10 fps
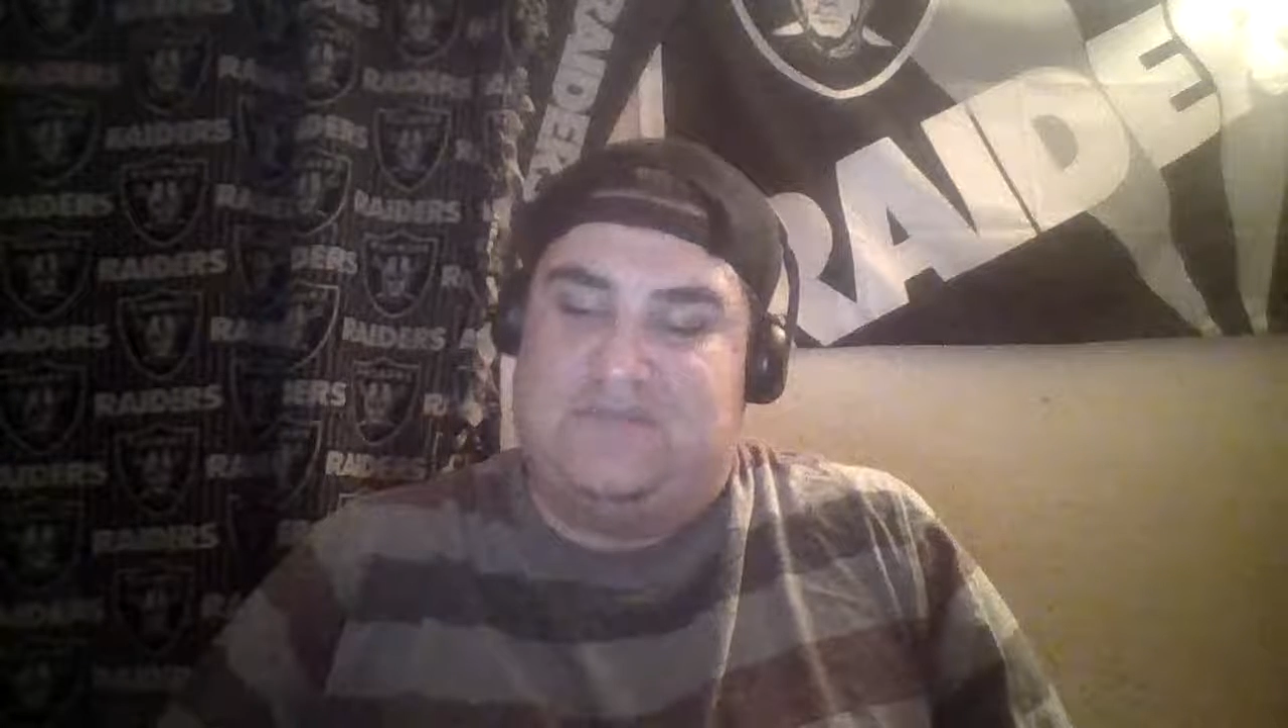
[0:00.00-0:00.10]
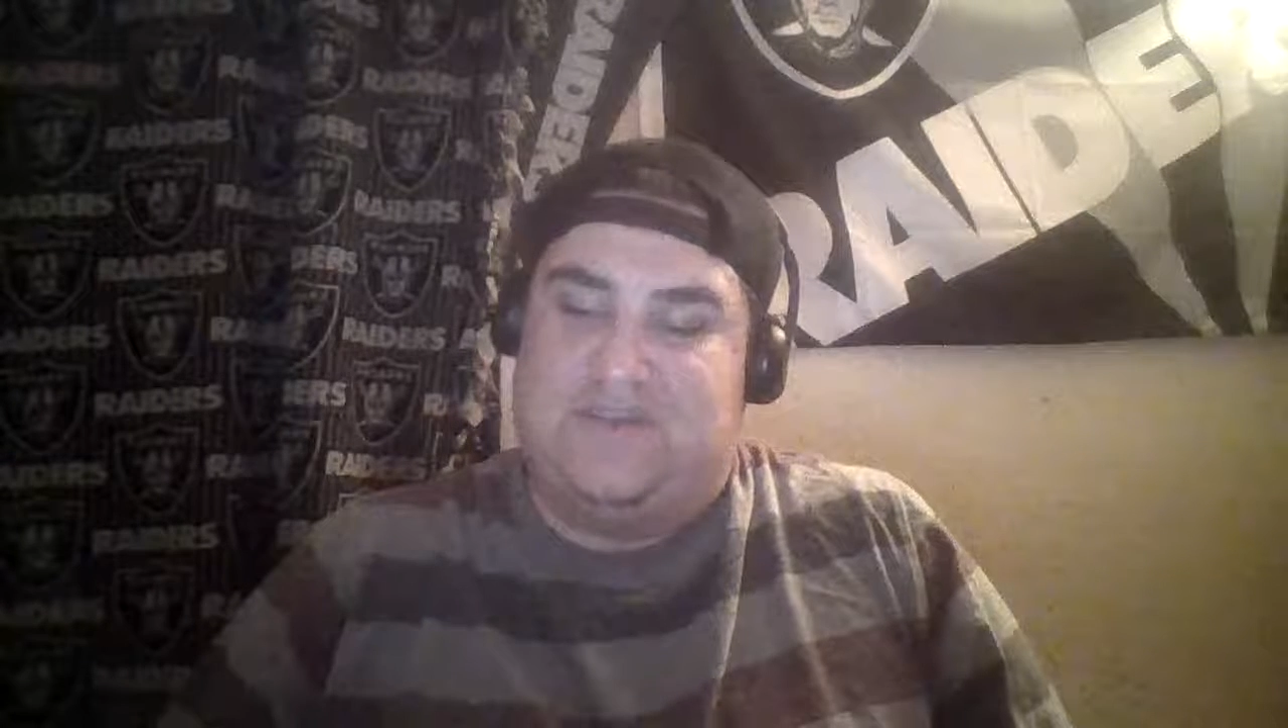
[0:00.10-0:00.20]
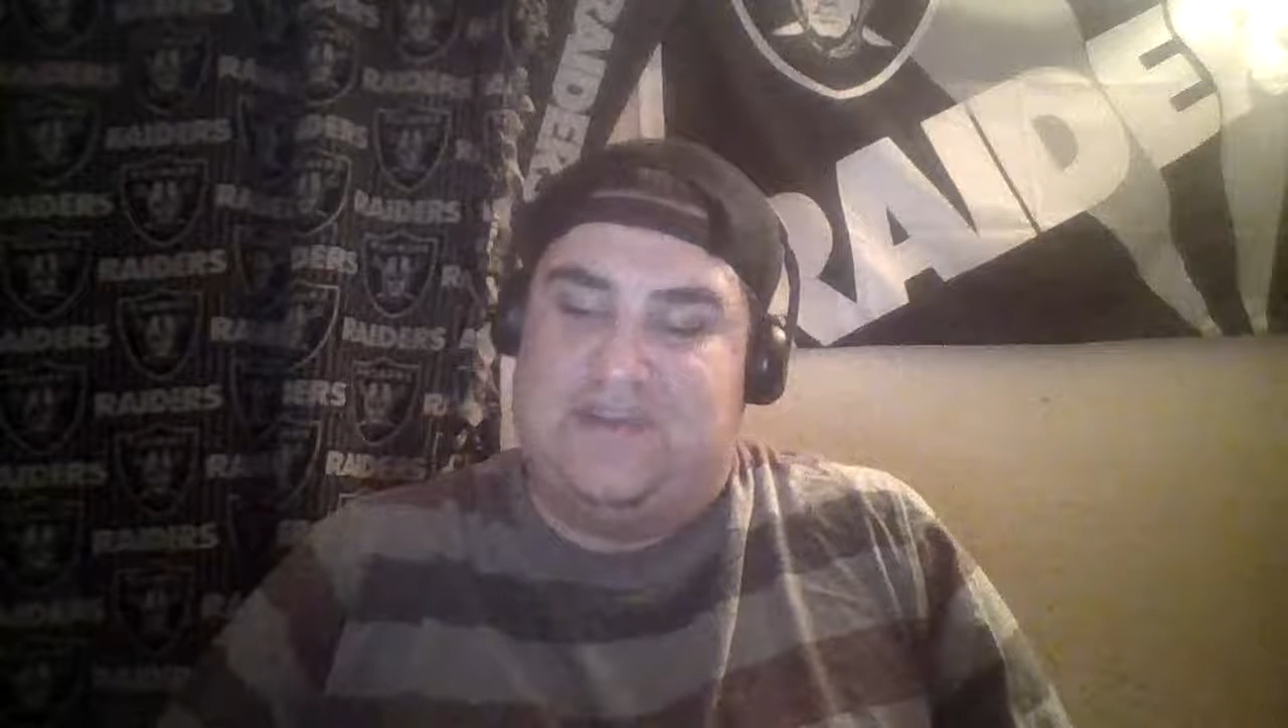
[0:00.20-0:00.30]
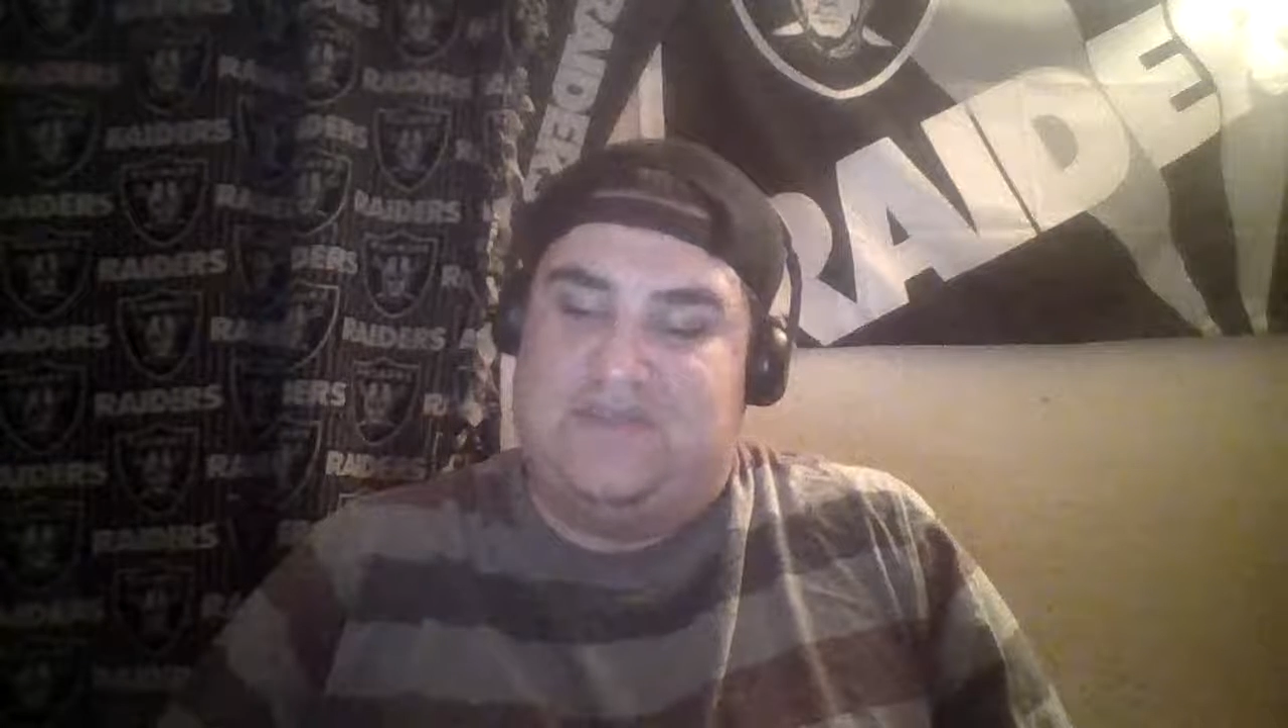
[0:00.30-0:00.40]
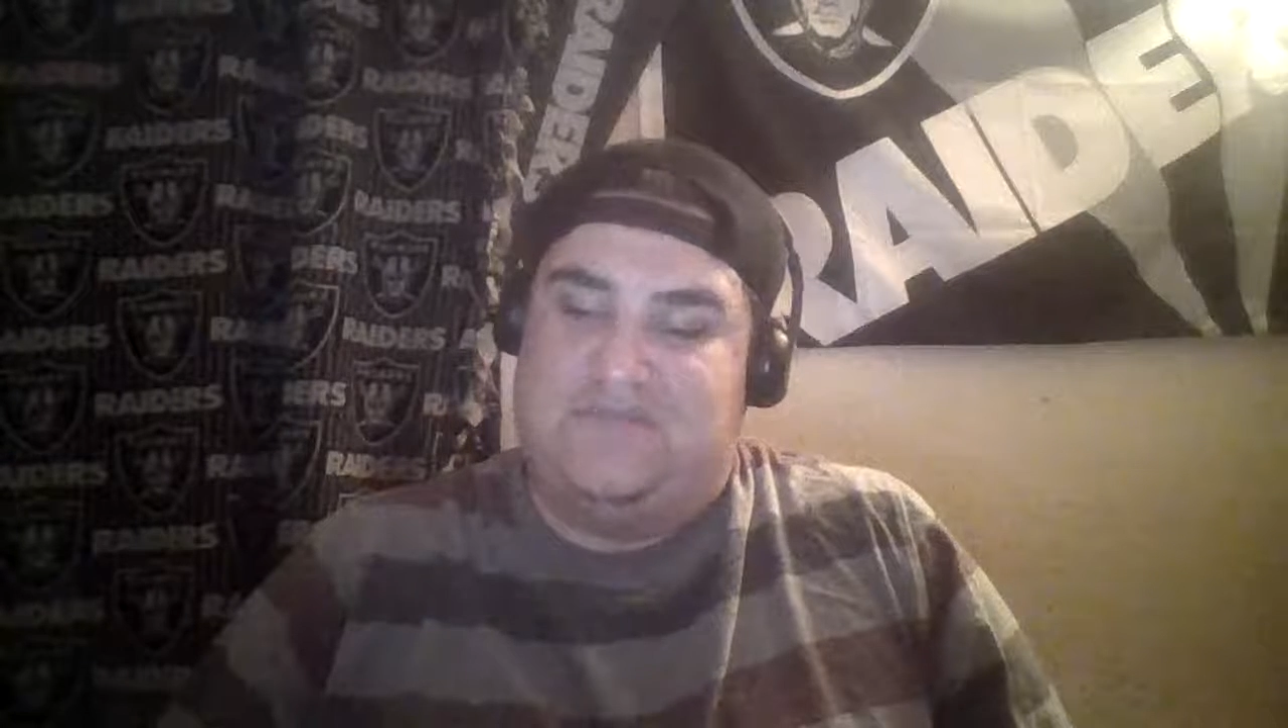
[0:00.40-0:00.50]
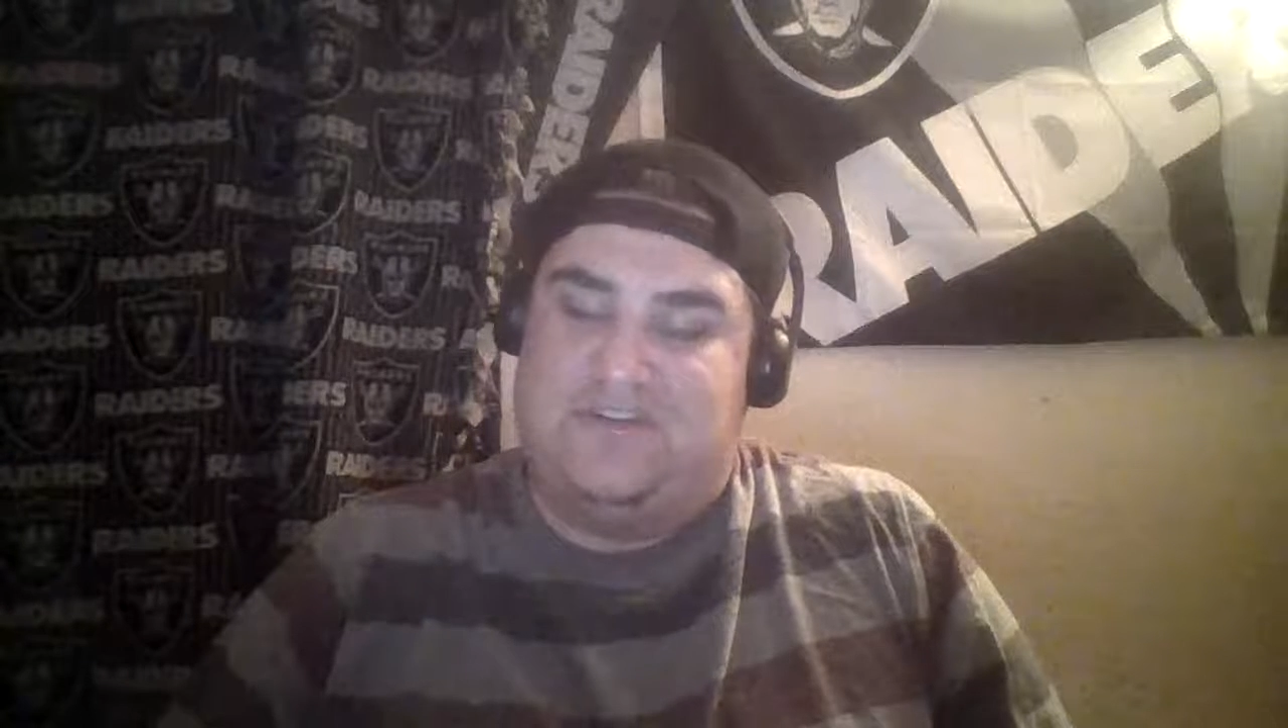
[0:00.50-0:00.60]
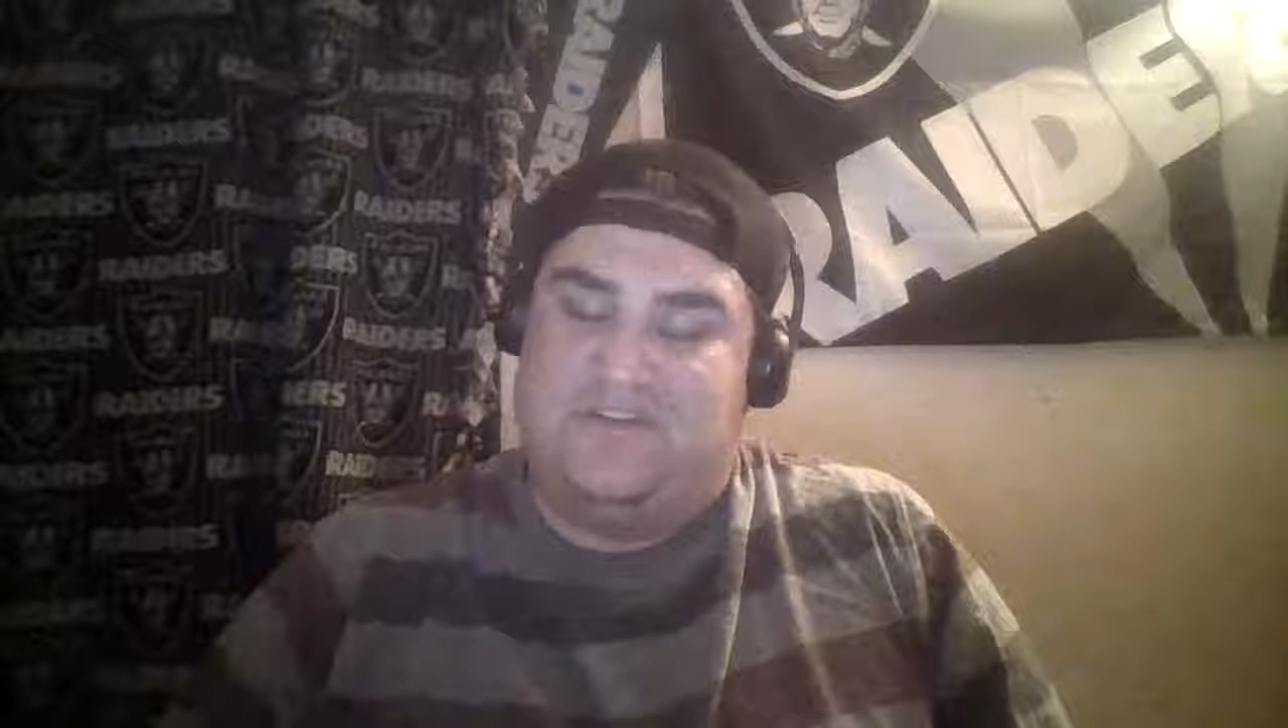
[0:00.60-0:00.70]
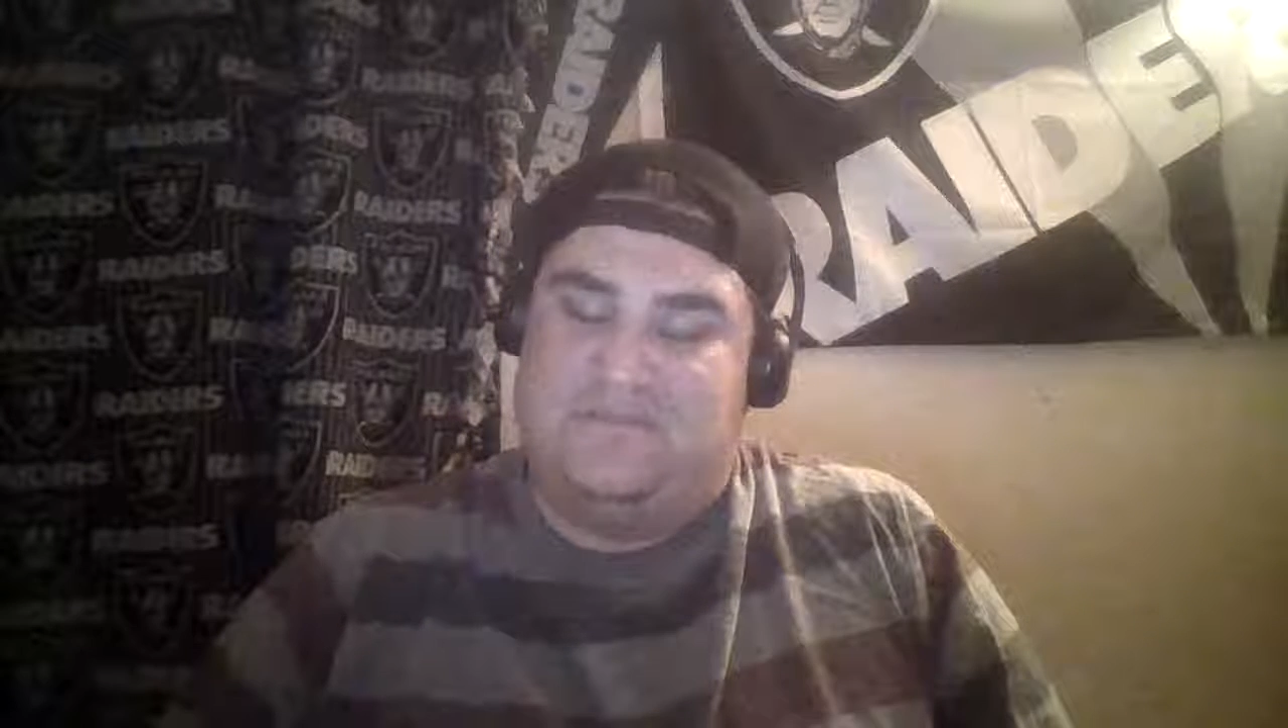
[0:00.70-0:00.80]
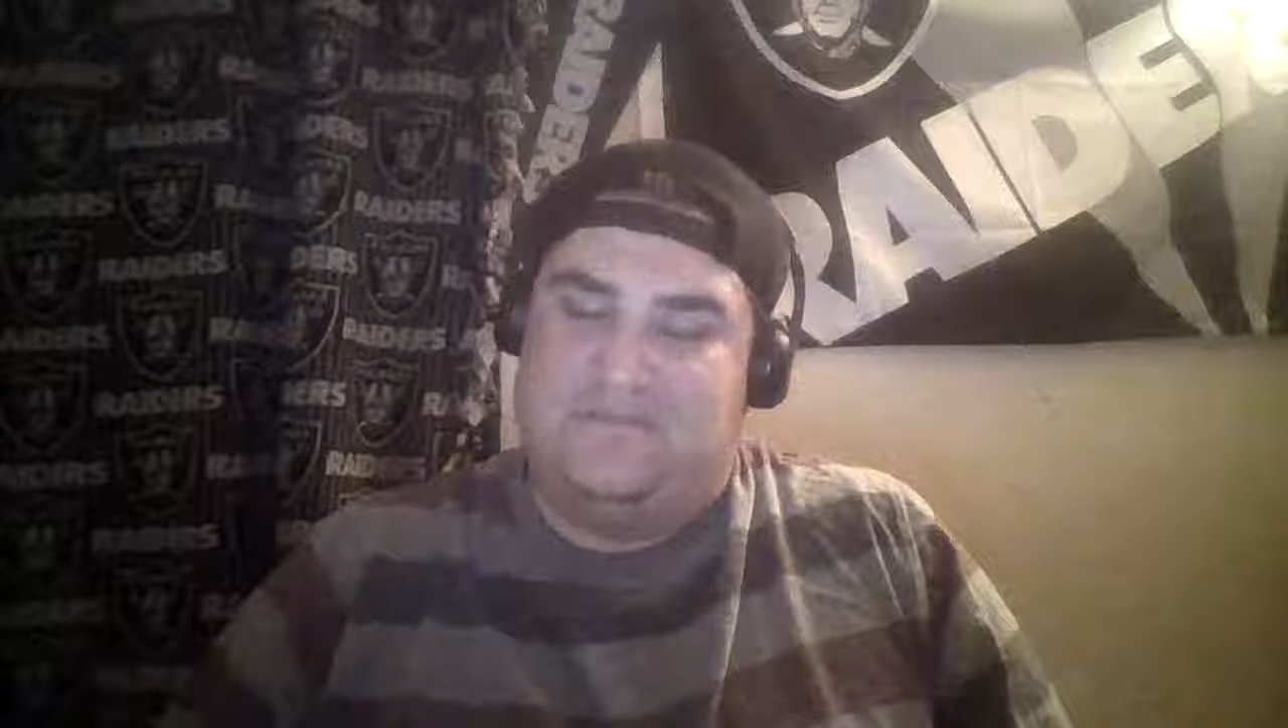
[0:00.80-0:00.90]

in Denver.